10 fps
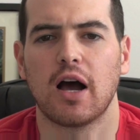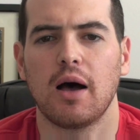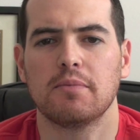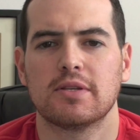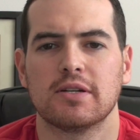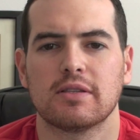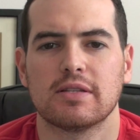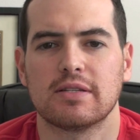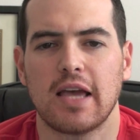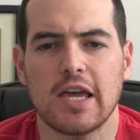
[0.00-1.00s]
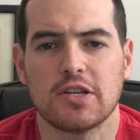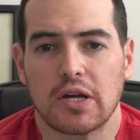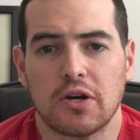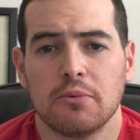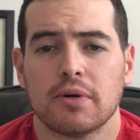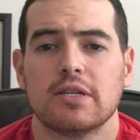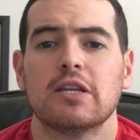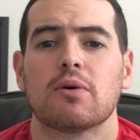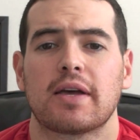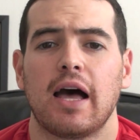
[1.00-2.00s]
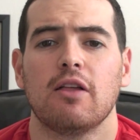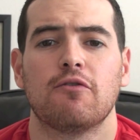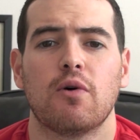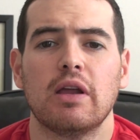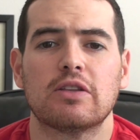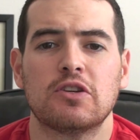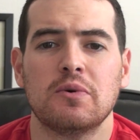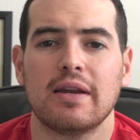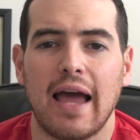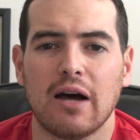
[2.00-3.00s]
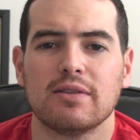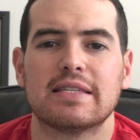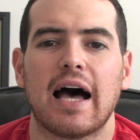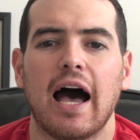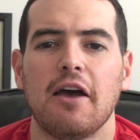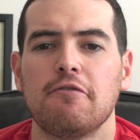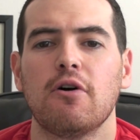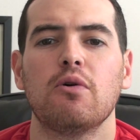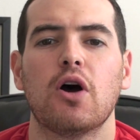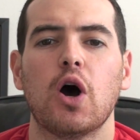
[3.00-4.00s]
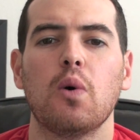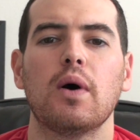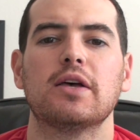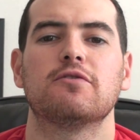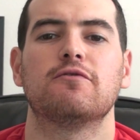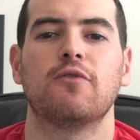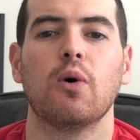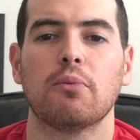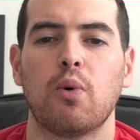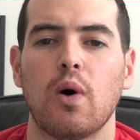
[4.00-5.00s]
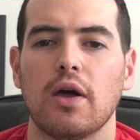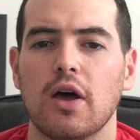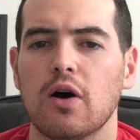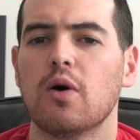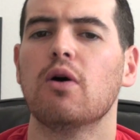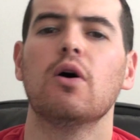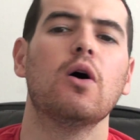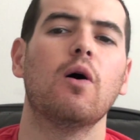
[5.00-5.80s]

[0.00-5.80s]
Jobs took the stage in Cupertino, California to announce iPhone OS 4.0